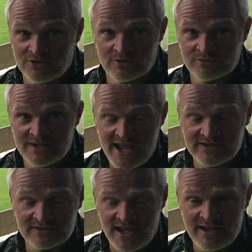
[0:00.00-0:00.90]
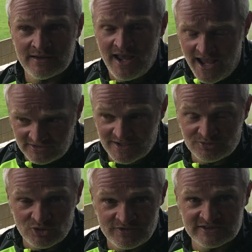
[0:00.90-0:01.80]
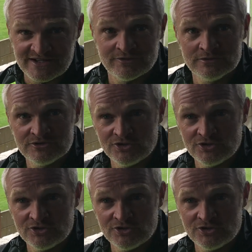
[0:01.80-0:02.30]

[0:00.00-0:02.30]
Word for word: you know, it's exceptional this level.